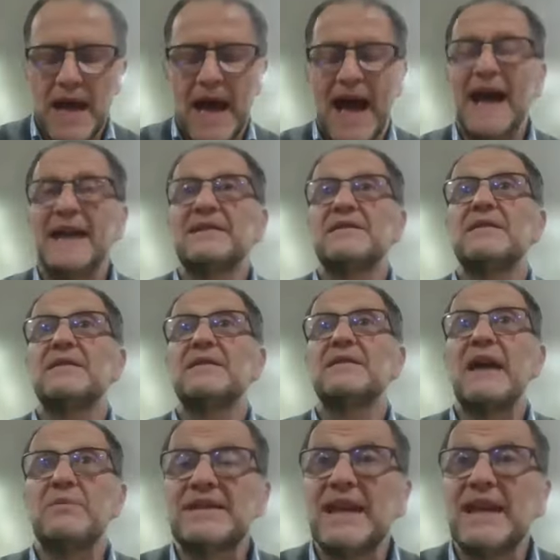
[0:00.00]
And
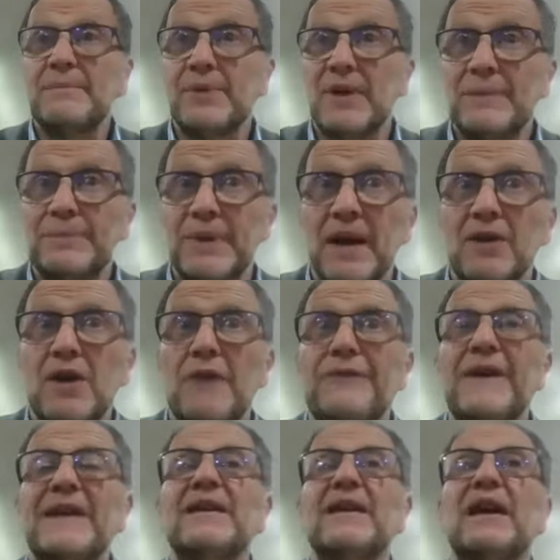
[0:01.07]
then we say Bere Priya
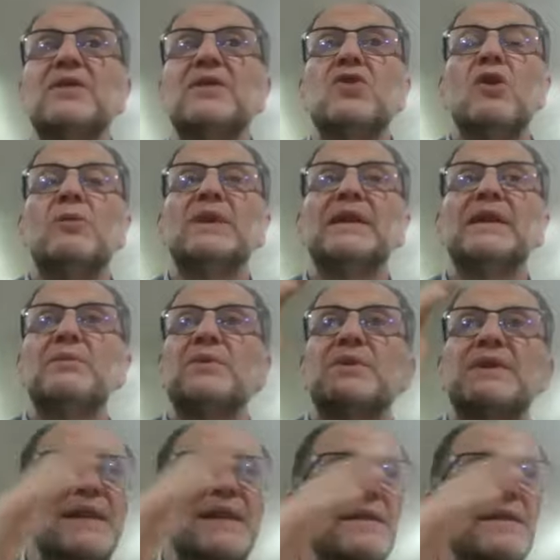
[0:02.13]
and normally we
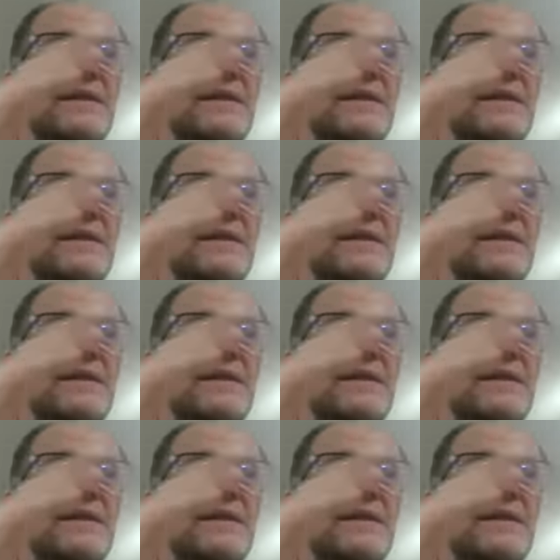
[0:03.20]
would then